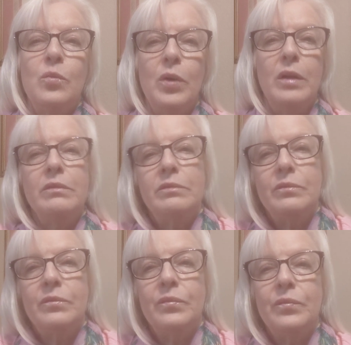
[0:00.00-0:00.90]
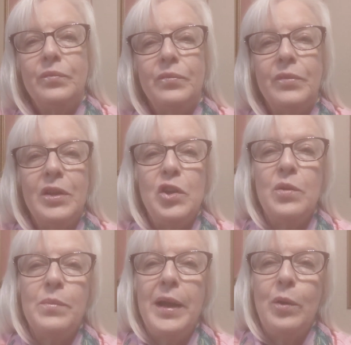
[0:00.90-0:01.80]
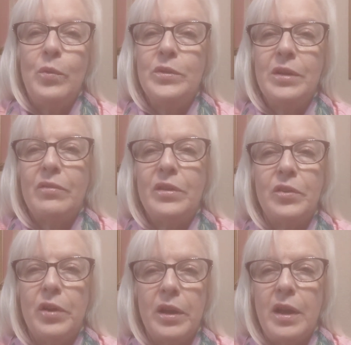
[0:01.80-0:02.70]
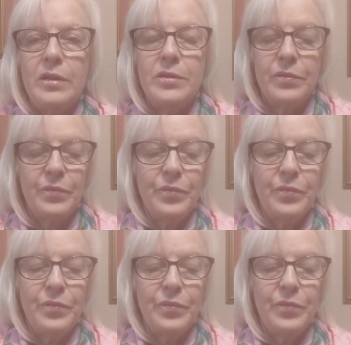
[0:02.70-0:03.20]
Well, then you can buy it once every 30 days.